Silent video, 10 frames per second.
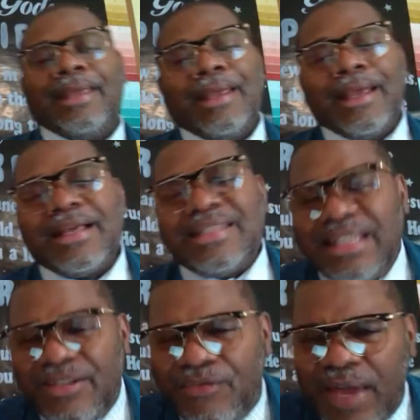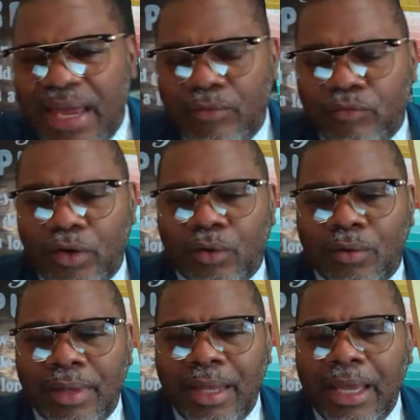Because he's faithful.
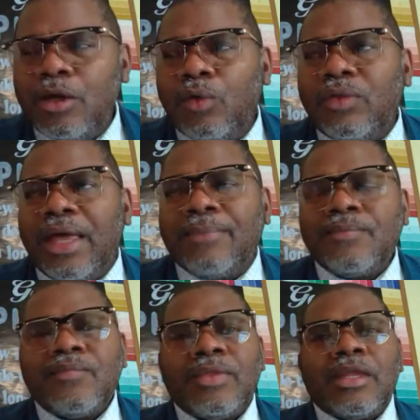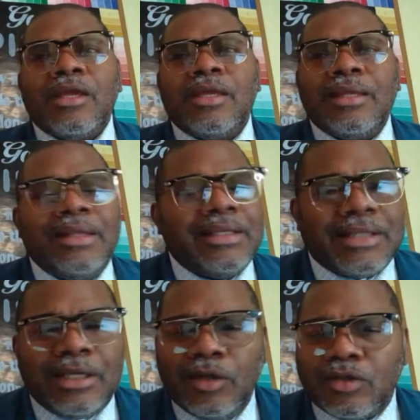He know that
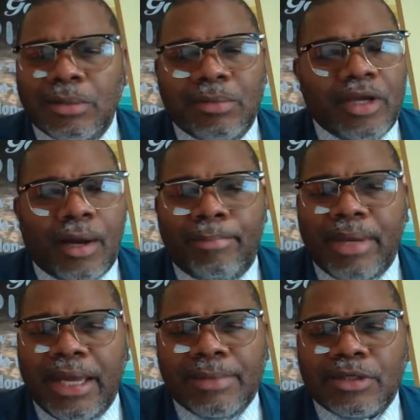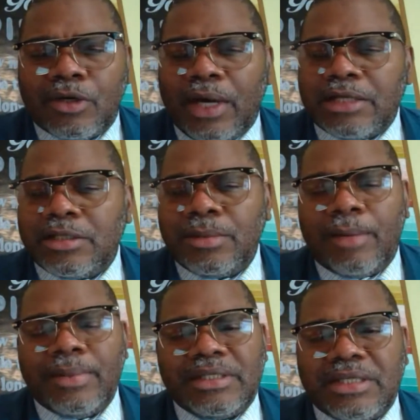listen, some of y'all babes in Christ, some of y'all been
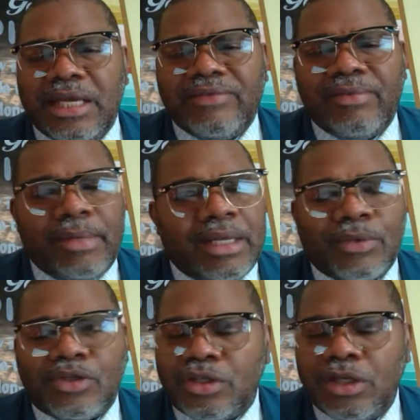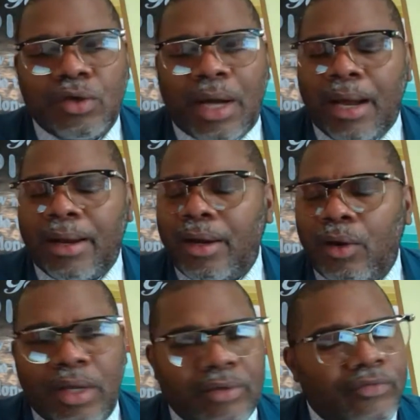saved a minute, but still on
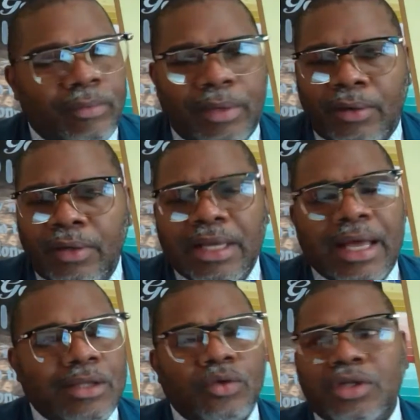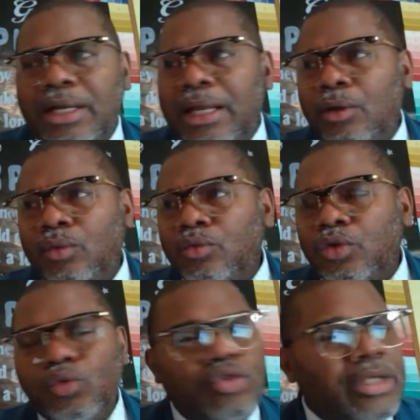Enfamil. I told y'all that on Tuesday
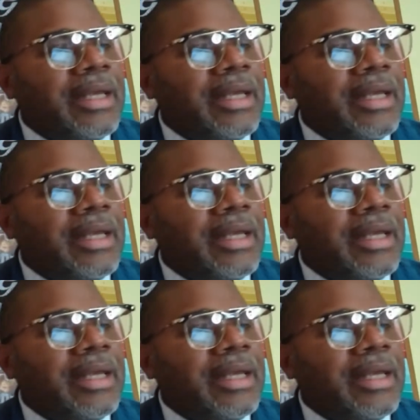night.